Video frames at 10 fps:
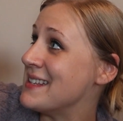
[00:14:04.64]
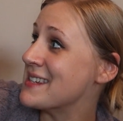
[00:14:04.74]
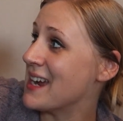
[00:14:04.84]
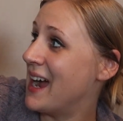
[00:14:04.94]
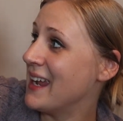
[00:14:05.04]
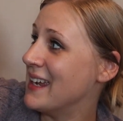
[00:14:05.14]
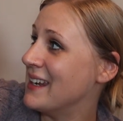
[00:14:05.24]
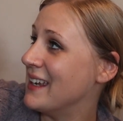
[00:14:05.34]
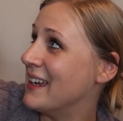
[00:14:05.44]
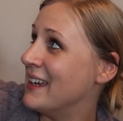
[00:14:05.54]
a
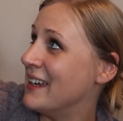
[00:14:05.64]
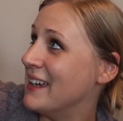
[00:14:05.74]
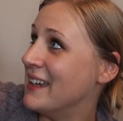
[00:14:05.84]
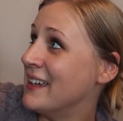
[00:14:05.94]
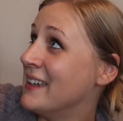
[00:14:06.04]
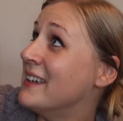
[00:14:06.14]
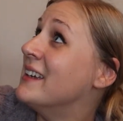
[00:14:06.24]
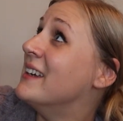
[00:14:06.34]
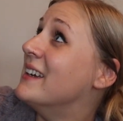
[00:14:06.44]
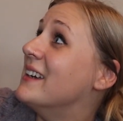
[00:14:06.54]
giant uh,
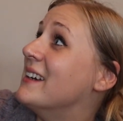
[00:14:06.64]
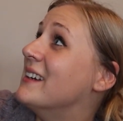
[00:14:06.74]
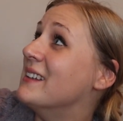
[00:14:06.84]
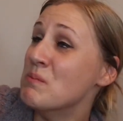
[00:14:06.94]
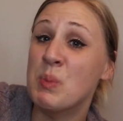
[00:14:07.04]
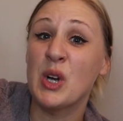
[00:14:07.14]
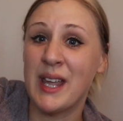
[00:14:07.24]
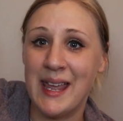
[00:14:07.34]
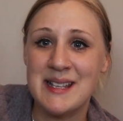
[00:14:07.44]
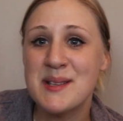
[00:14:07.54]

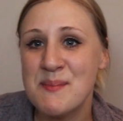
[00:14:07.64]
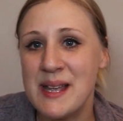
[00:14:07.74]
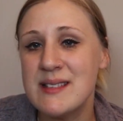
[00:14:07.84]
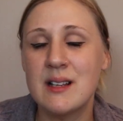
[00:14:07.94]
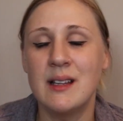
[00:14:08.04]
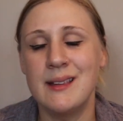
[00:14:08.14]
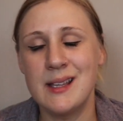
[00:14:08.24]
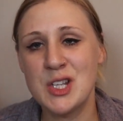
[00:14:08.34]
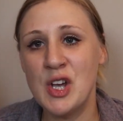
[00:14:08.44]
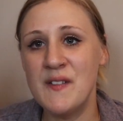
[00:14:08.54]
bookcase basically
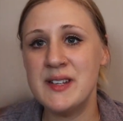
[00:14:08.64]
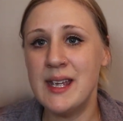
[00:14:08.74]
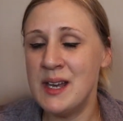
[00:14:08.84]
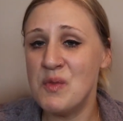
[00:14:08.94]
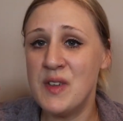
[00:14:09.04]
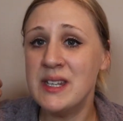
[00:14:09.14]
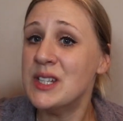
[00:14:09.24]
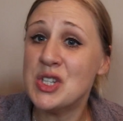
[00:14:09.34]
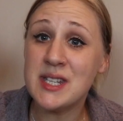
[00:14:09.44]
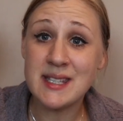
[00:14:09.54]
that's covered in
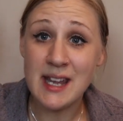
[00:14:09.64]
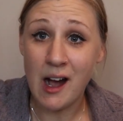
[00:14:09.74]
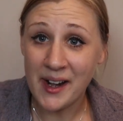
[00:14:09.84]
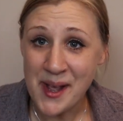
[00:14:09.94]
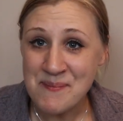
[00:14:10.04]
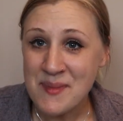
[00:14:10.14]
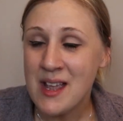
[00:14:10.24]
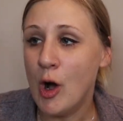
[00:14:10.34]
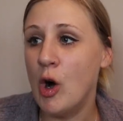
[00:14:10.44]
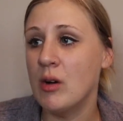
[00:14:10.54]
vintage Disneyana
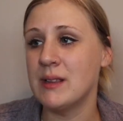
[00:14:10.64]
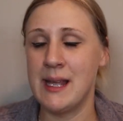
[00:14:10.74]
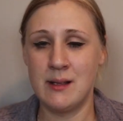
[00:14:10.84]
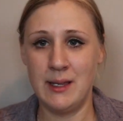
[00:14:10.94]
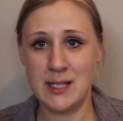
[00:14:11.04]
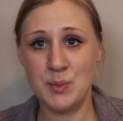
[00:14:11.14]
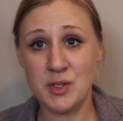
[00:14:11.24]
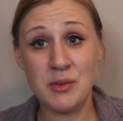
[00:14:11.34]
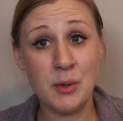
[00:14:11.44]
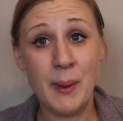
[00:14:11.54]
or like
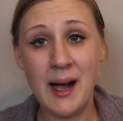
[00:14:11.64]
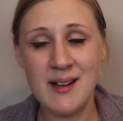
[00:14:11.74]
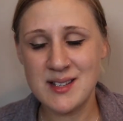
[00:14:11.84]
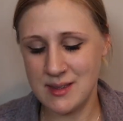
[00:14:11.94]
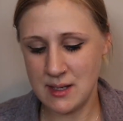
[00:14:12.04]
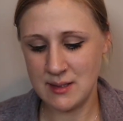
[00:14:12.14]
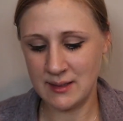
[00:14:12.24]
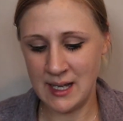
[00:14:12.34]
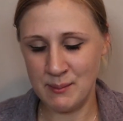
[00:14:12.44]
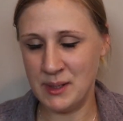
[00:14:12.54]
collectibles from the parks and things
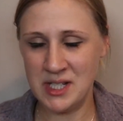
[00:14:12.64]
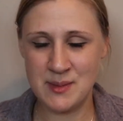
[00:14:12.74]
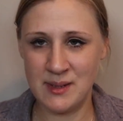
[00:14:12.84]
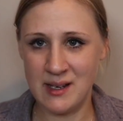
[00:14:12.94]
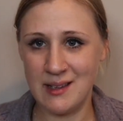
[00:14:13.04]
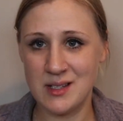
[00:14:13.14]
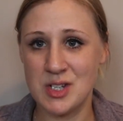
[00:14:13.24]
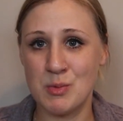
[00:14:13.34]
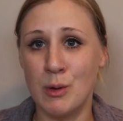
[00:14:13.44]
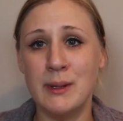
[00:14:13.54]
like that. My husband and I, that's
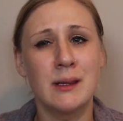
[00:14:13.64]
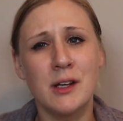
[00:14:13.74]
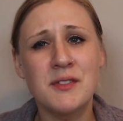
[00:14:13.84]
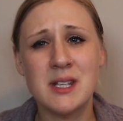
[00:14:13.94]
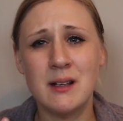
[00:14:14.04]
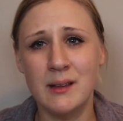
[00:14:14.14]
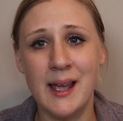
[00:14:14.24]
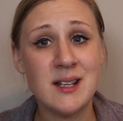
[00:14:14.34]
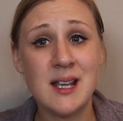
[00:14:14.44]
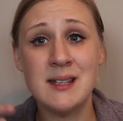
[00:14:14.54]
just what we love to
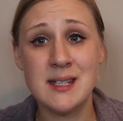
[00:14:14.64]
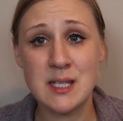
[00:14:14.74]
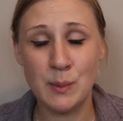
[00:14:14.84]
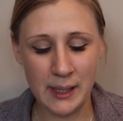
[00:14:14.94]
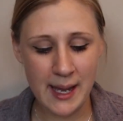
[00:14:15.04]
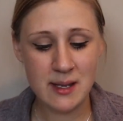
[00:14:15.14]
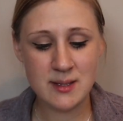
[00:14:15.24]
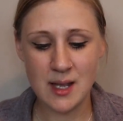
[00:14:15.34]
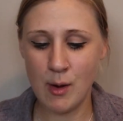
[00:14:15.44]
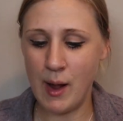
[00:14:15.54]
collect and display.
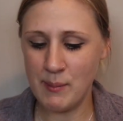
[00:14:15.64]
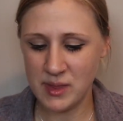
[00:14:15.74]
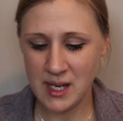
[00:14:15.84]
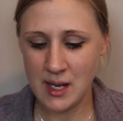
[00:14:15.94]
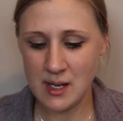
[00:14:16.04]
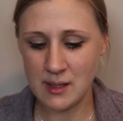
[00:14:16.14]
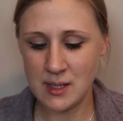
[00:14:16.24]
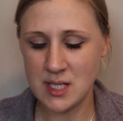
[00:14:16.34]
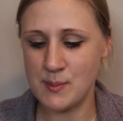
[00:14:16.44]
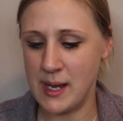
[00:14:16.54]
So I'm thinking that
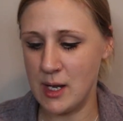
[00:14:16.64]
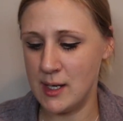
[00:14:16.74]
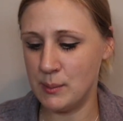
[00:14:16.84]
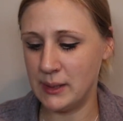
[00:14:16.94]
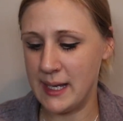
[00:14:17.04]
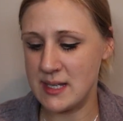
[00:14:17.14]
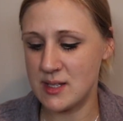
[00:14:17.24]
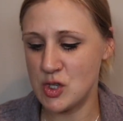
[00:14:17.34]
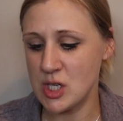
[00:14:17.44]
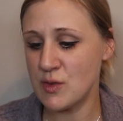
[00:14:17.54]
this may earn a
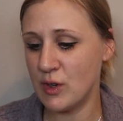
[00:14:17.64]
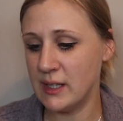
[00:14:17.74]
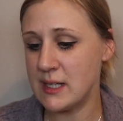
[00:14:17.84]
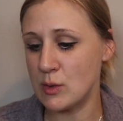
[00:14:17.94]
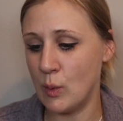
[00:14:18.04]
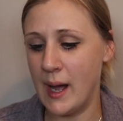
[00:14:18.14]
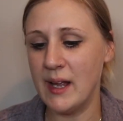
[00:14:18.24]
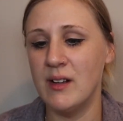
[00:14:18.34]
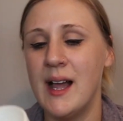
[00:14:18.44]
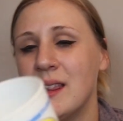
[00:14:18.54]
place just for a little while.